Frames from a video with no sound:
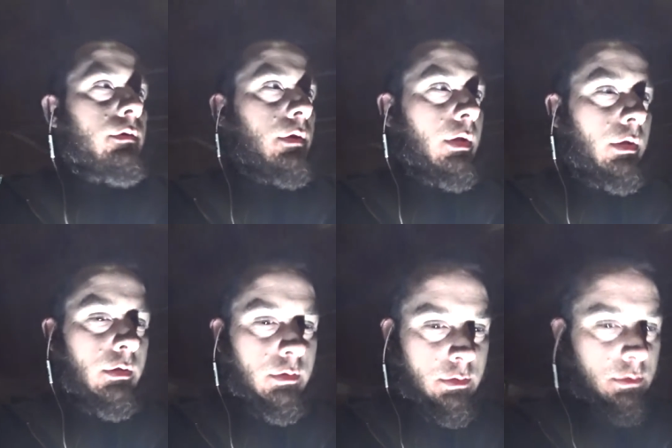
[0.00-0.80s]

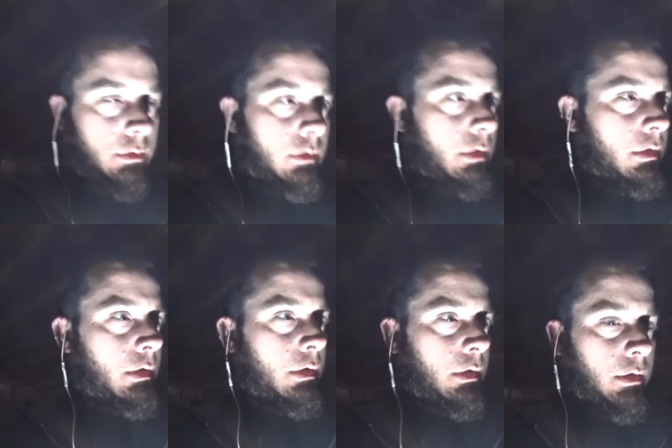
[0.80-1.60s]
and uh,
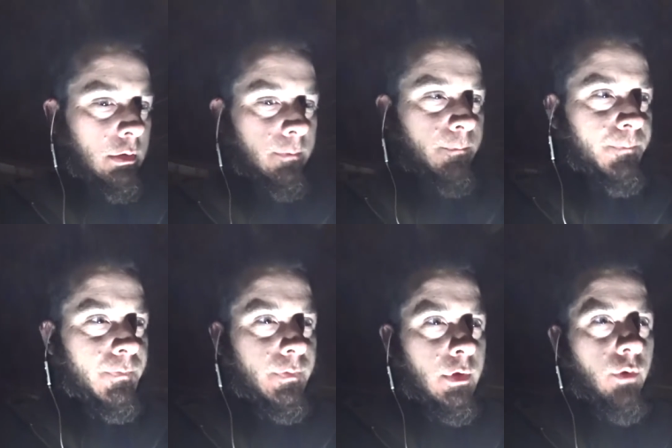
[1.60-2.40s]

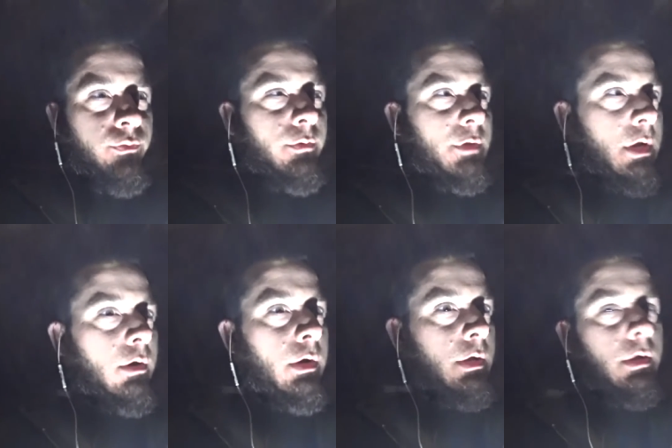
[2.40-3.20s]
go from there.